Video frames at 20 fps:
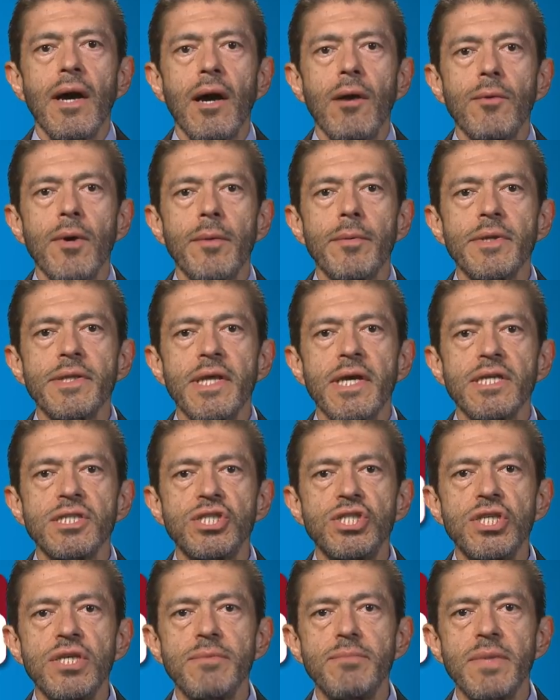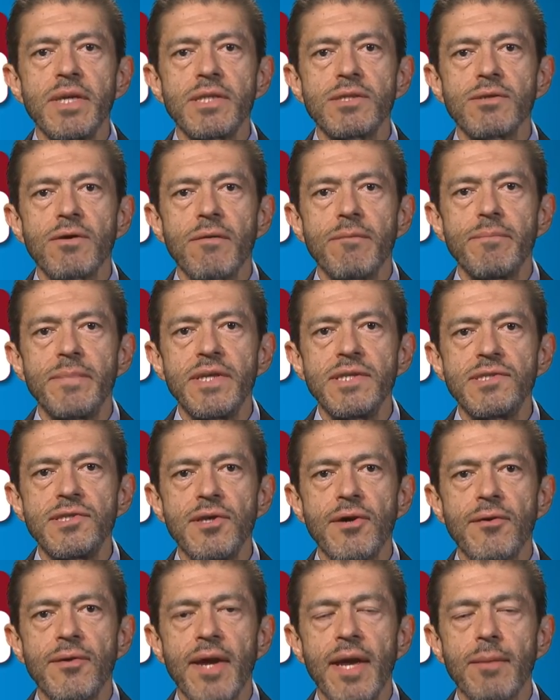However, the achievement of
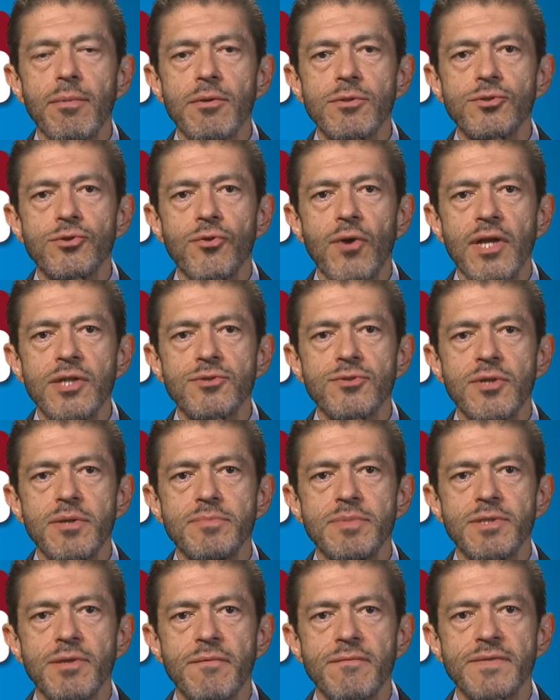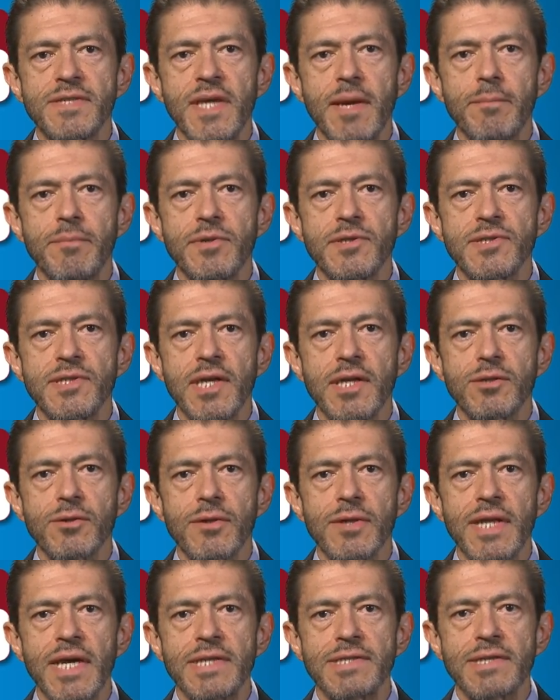BCR-ABL transcripts of 10%
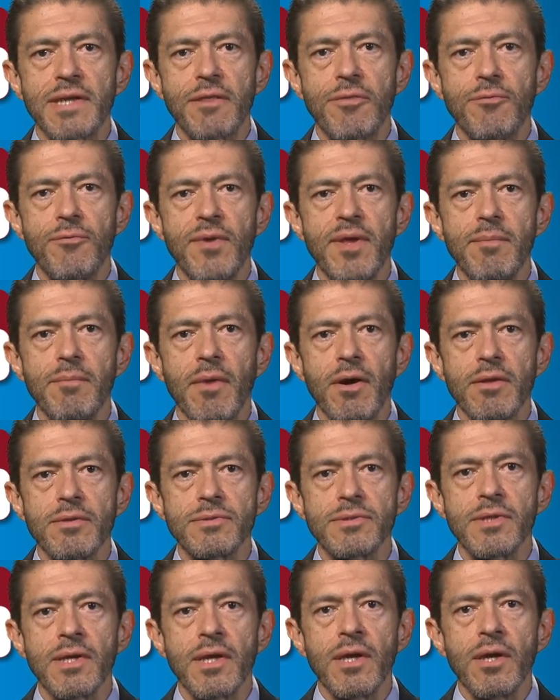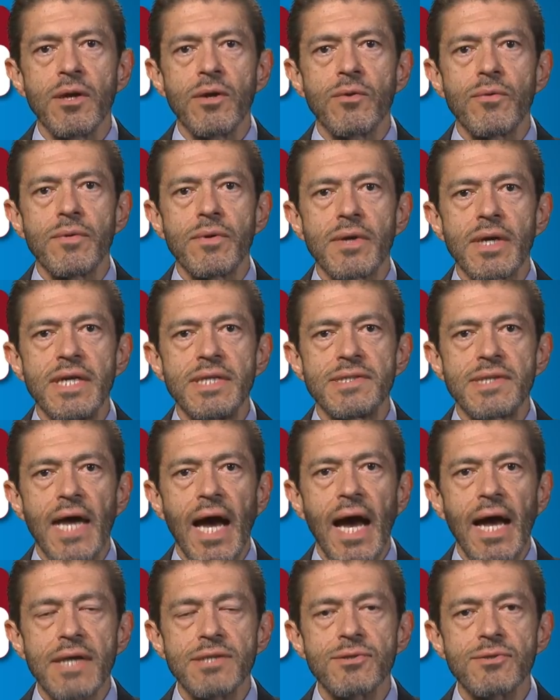or less at three months is
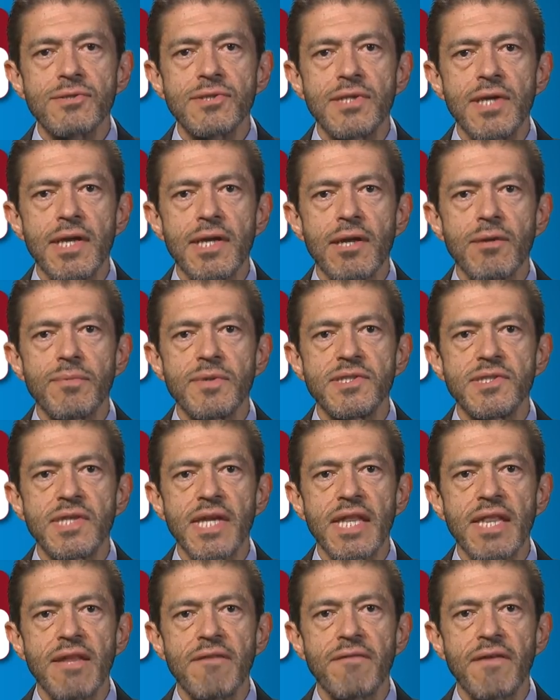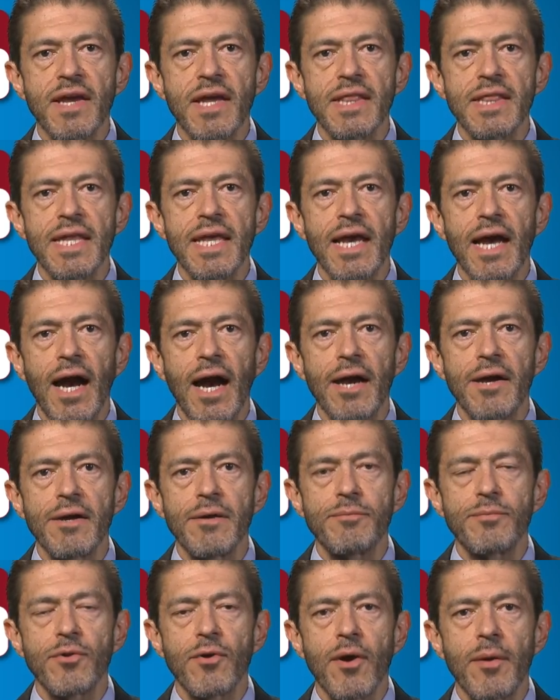associated with significantly higher
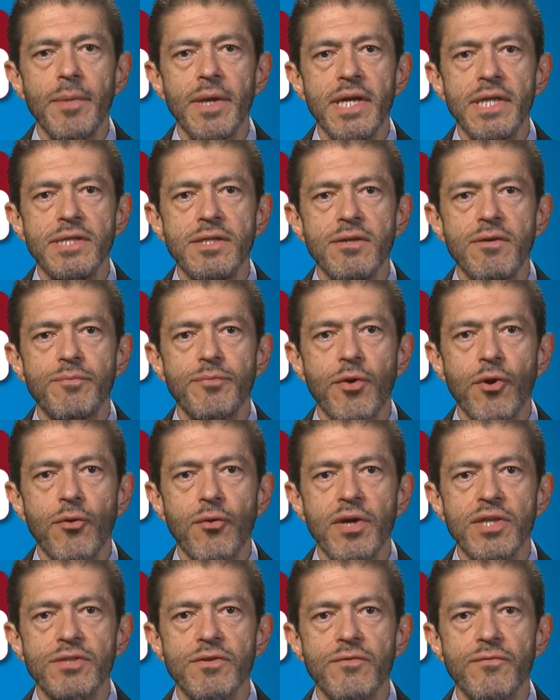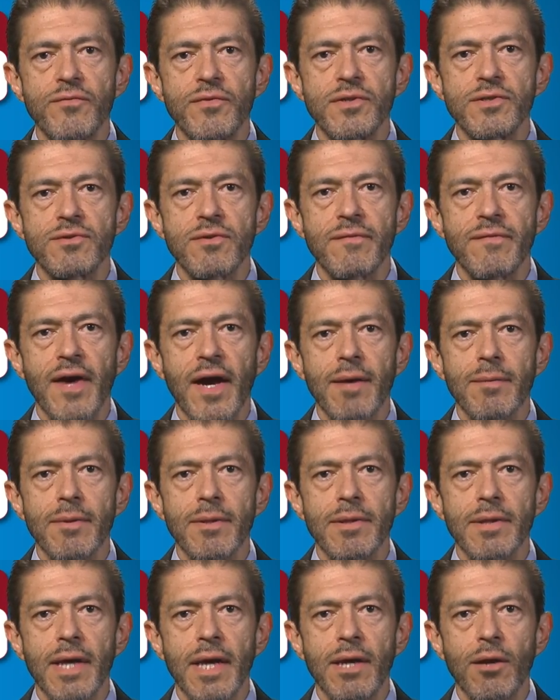probability of progression-free
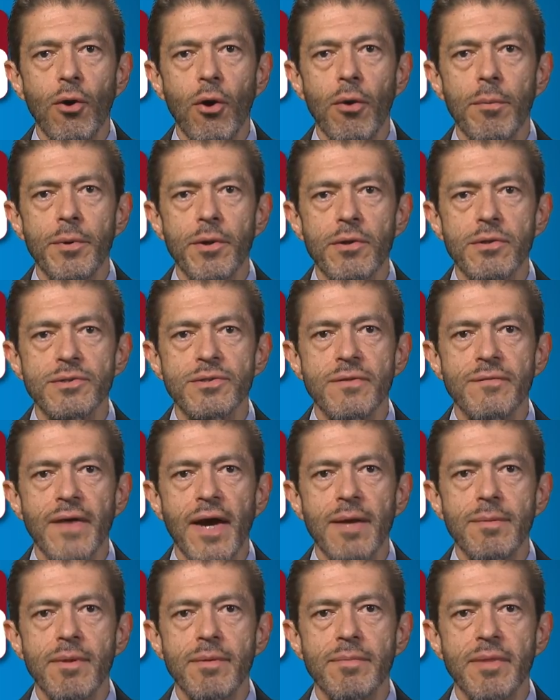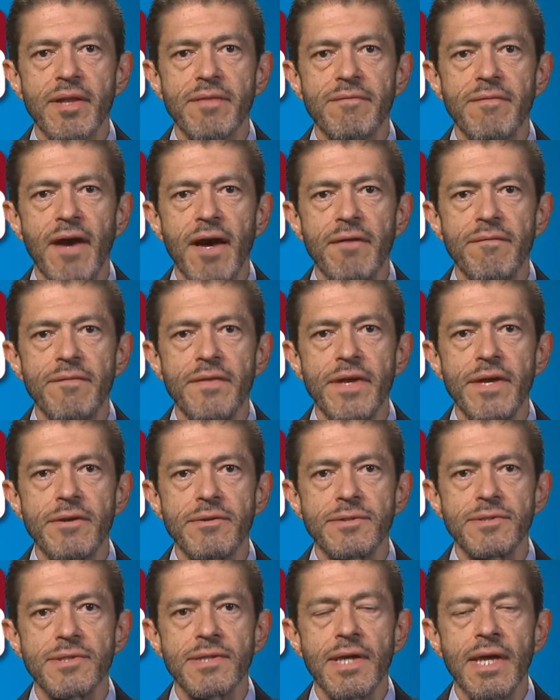survival and overall survival by five
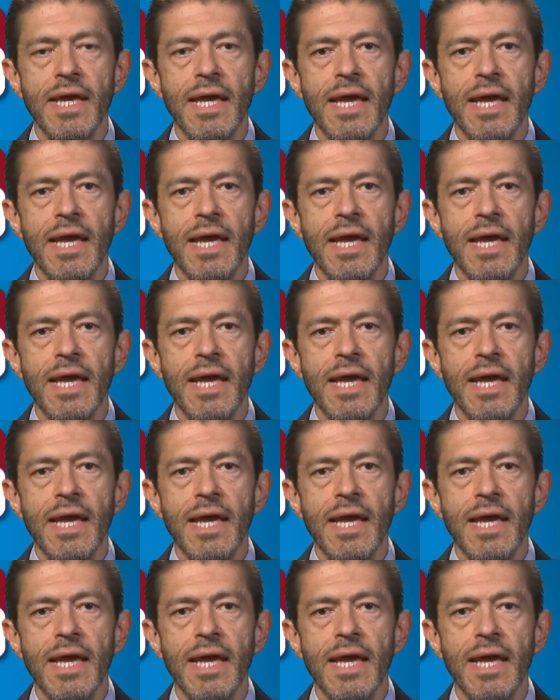years.